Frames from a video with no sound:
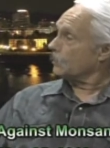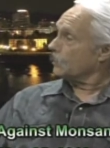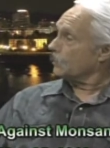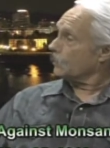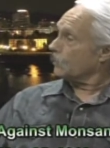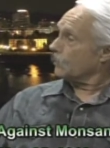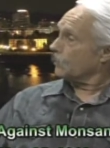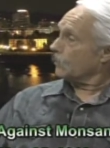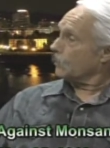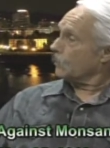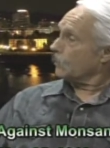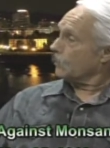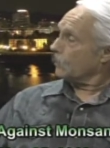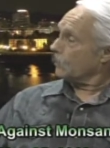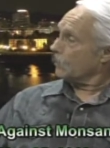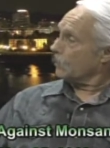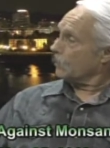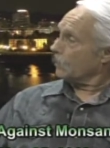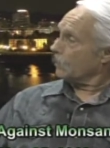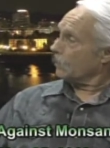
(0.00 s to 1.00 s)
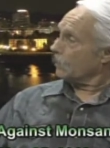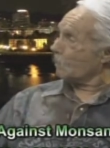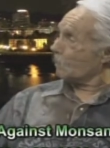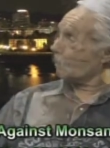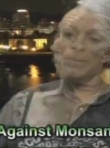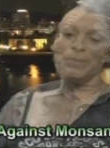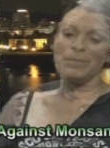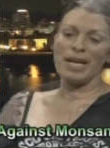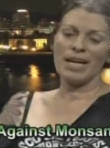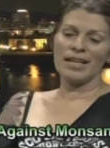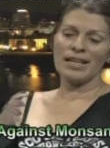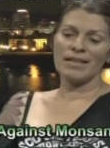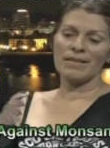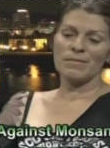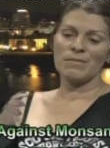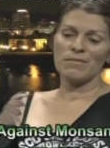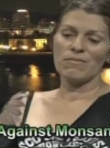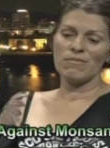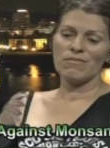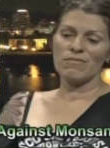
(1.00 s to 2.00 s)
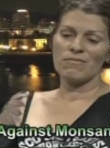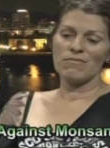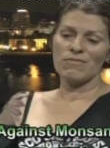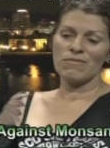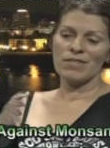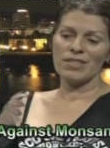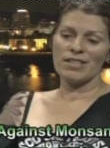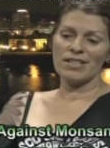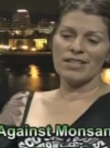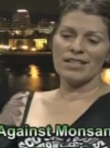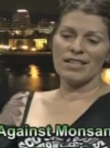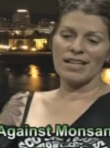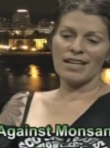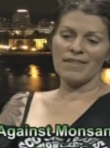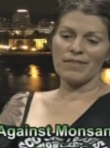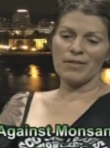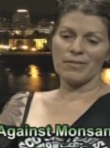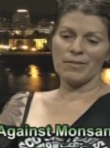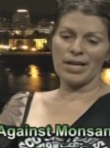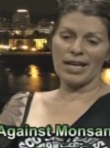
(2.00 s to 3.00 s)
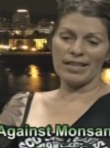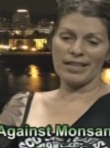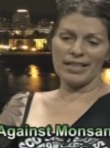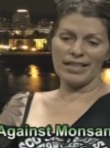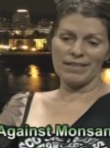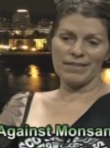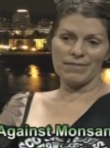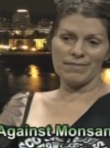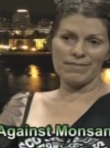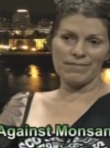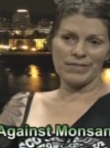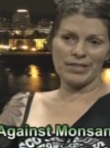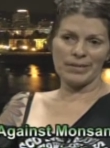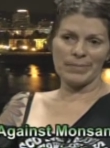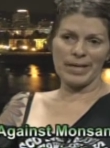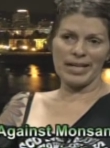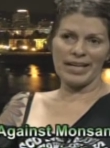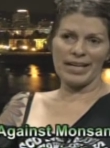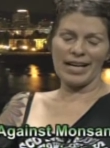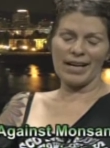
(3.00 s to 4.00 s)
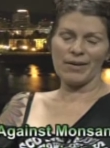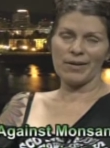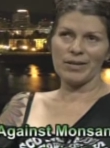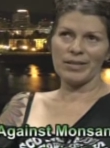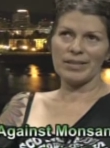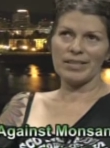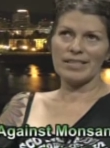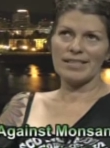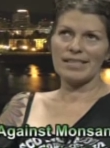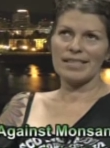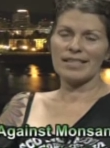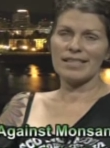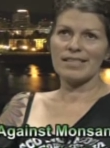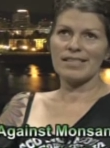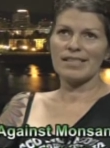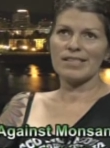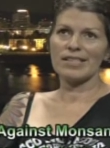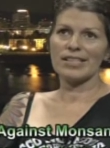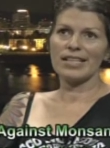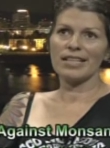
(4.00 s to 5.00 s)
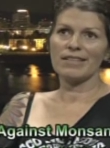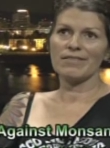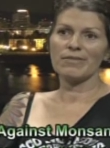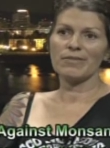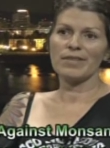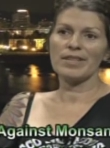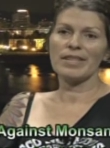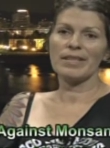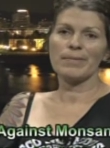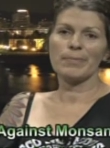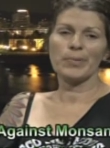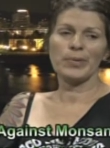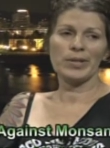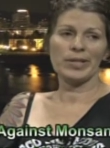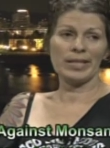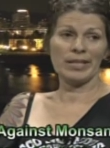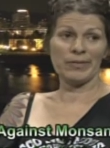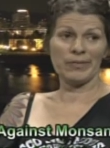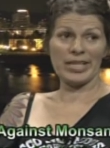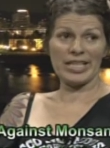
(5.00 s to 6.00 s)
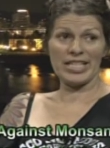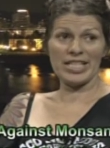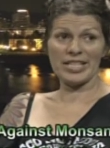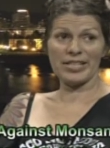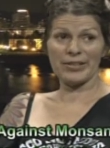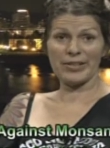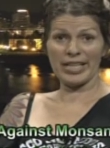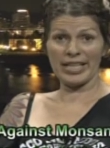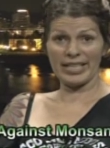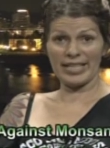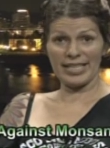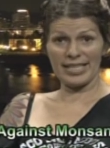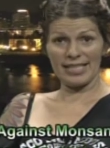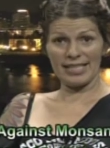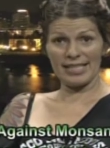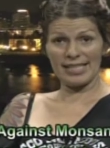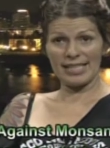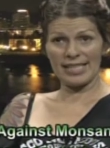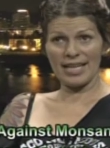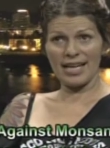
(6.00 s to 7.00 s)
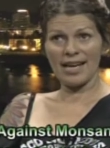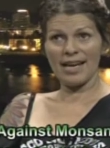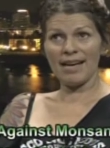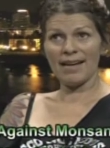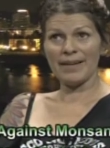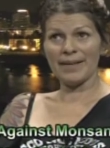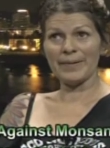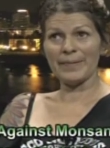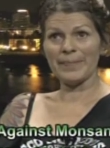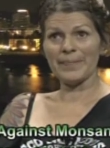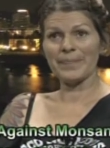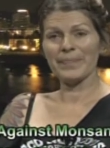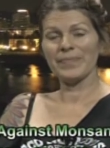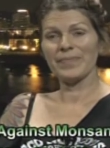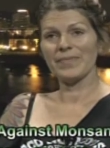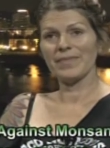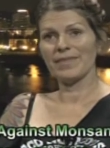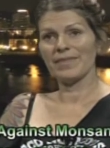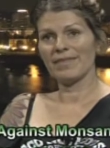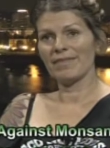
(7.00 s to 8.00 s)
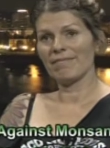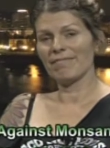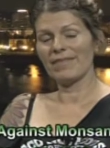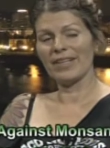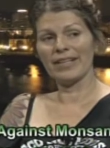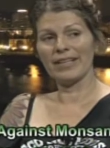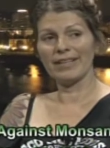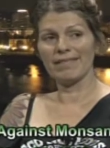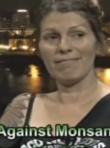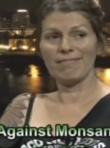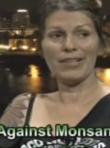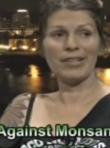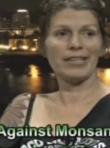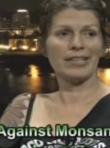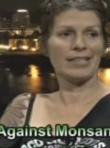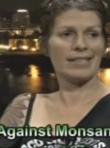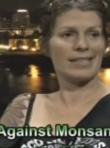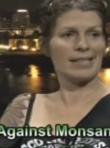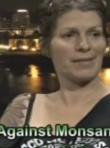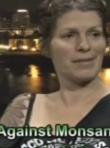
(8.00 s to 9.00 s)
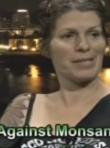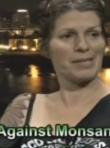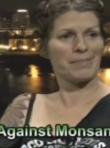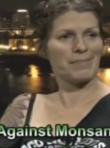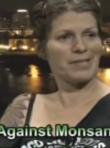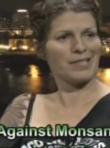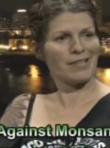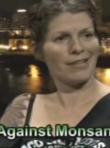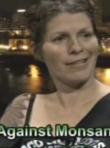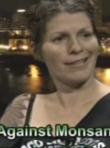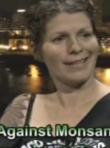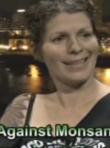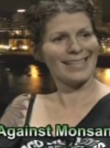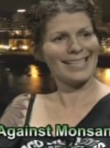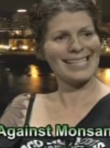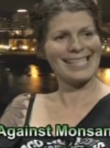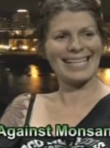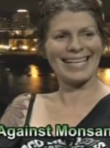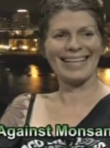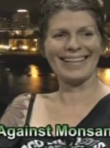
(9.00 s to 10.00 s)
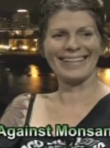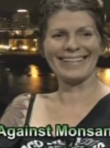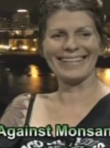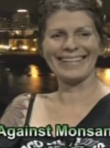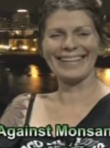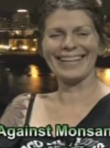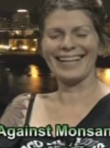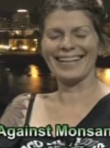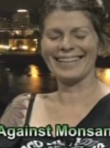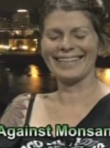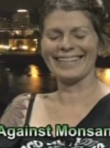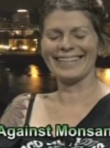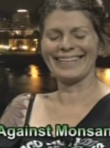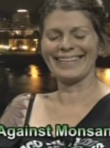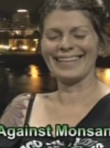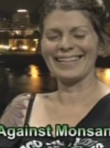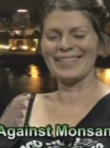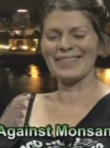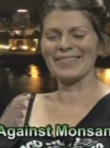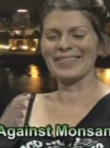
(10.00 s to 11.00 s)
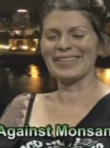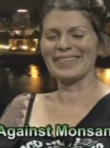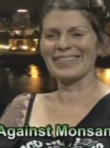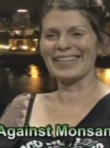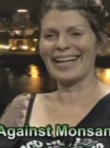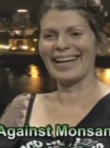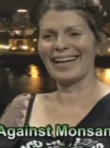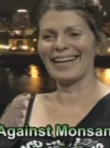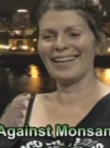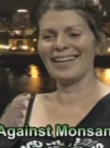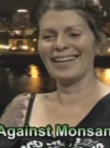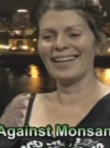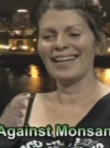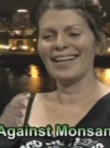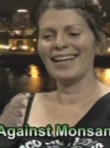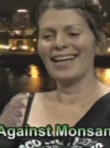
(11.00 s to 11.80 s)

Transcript: Well, at 11 a.m., um, we're going to have a rally for about an hour. It's going to start off with the Portland Raging Grannies. Um, all right. They're, they're going to sing some songs, and I think that's really rad